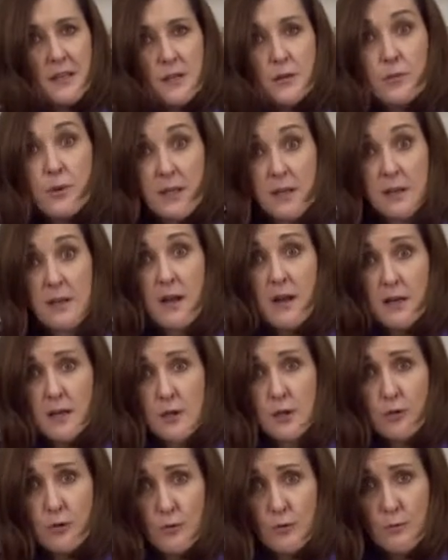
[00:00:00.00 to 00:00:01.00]
would not
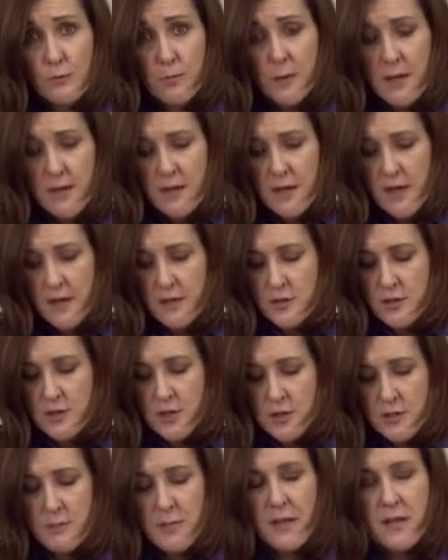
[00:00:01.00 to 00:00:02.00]
hoop
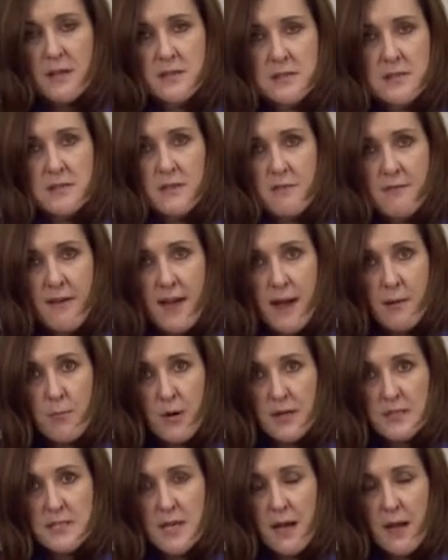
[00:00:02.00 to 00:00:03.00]
just because of the
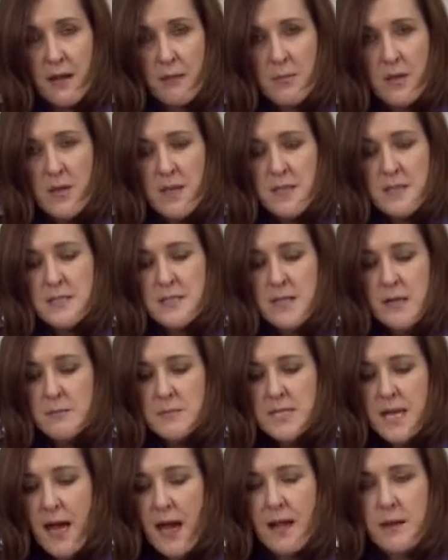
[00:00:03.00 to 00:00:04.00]
fabric type. Some
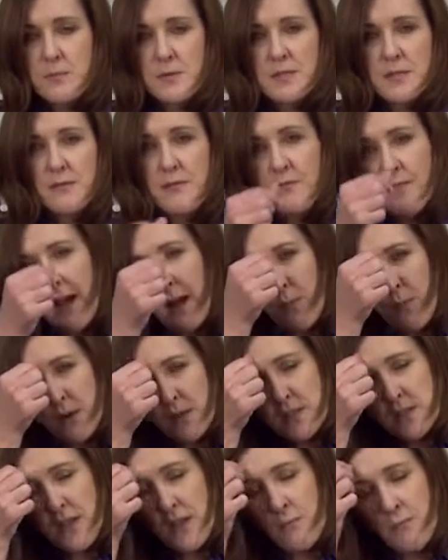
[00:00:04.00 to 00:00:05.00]
types of
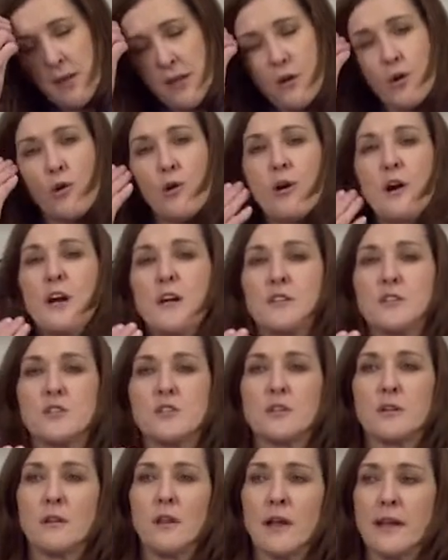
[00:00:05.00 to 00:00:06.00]
fabrics can be
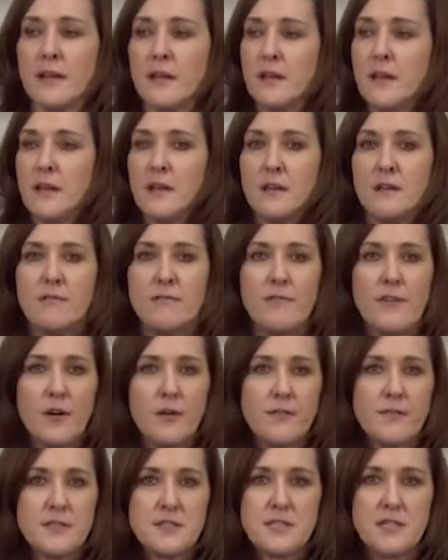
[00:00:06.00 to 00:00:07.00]
crushed, like
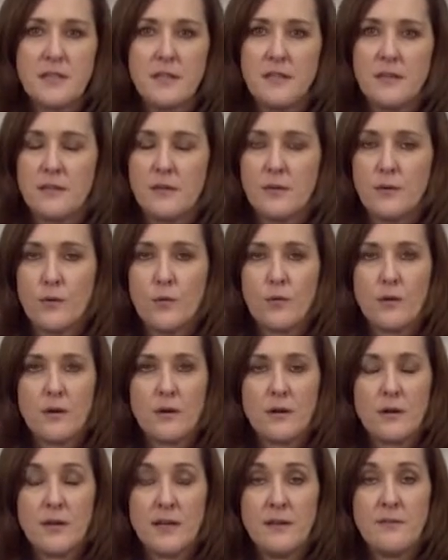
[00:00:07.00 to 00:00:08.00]
velveteen
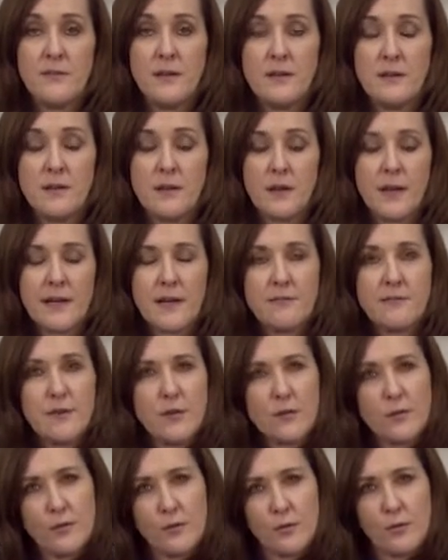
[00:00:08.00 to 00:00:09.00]
or even like a
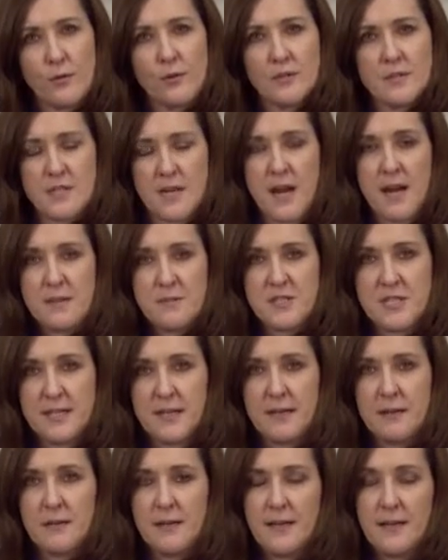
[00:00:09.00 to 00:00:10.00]
velour type
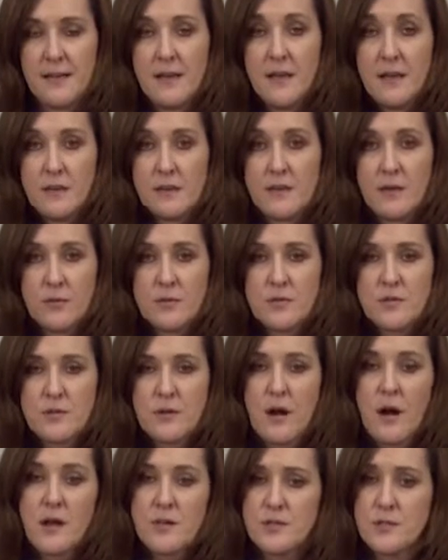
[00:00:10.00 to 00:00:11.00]
terry. Those
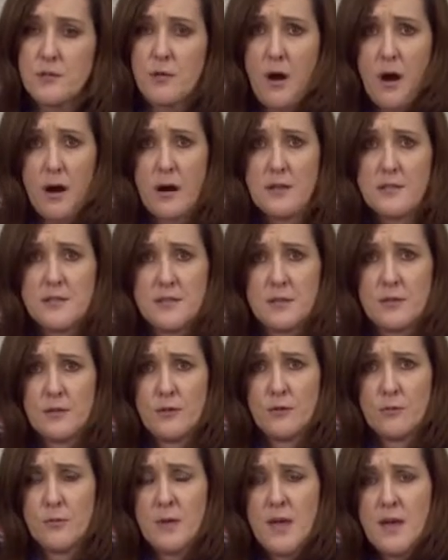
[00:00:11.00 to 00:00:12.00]
are also hard to
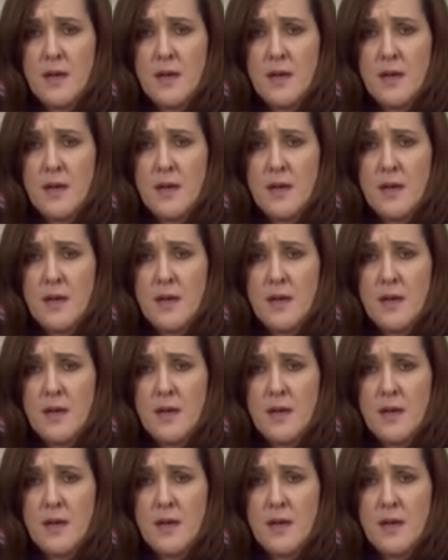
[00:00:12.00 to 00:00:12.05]
hoop.